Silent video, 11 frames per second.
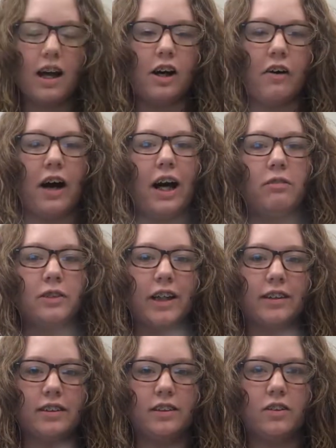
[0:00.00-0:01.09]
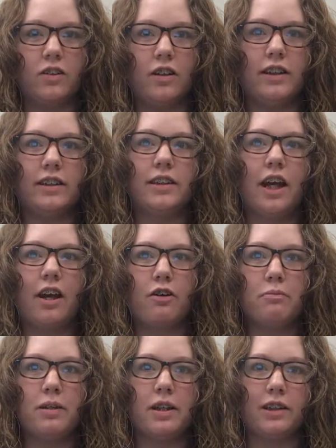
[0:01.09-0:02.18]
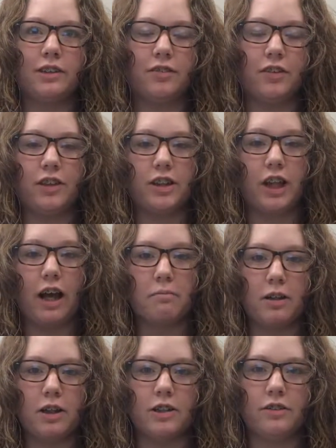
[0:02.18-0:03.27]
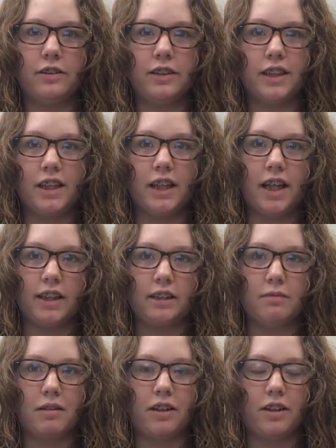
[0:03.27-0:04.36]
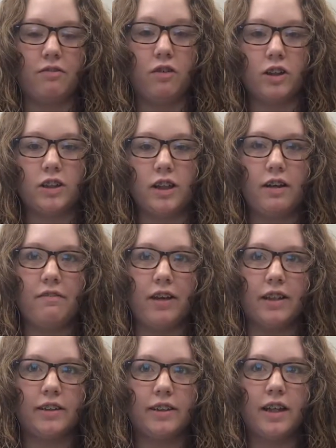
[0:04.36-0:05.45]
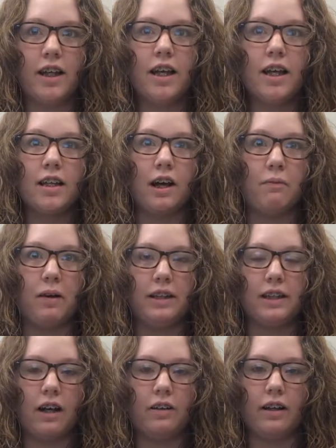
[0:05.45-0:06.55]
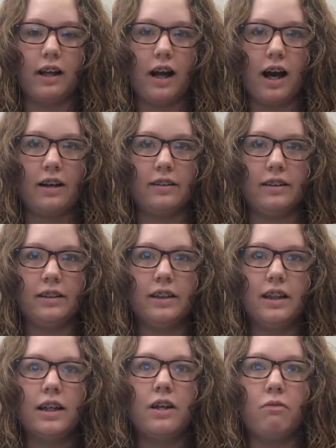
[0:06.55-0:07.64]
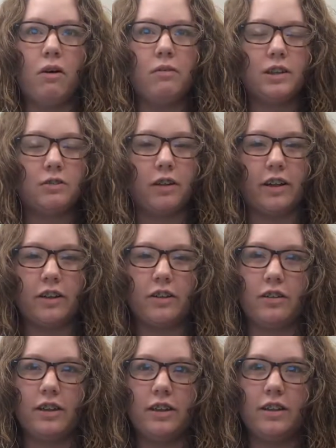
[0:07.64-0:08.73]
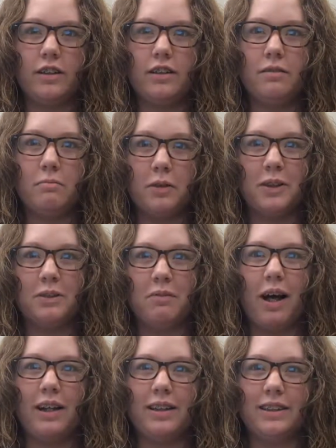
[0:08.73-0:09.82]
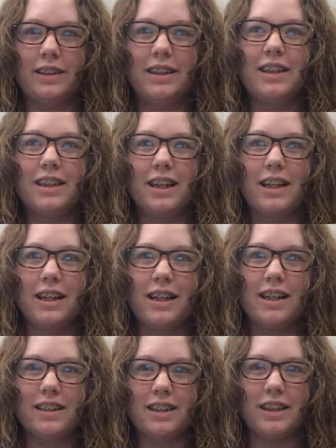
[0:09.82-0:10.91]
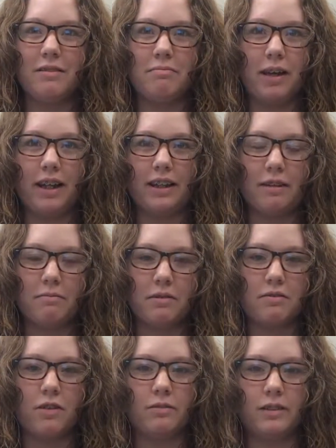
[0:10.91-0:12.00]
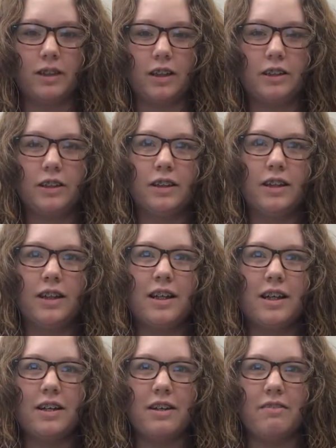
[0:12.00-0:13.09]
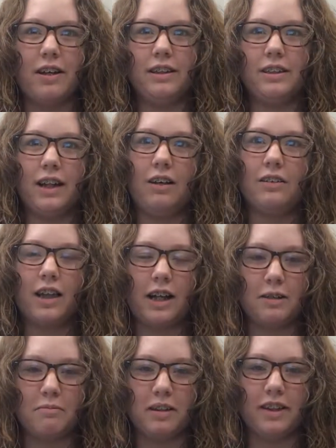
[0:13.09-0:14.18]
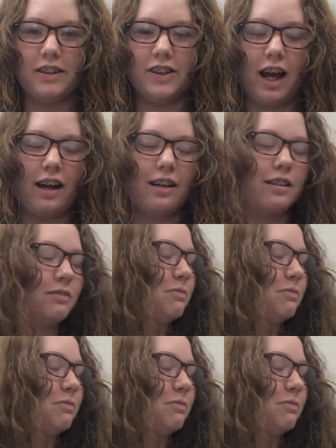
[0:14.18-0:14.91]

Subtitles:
Hello, I'm Jasmine Soul, and today I will be interviewing Jack Meridew and Cindy Yates about the unfortunate events that went down on the island and what was running through the boys' minds to make them perform such events. Now time to bring in Jack.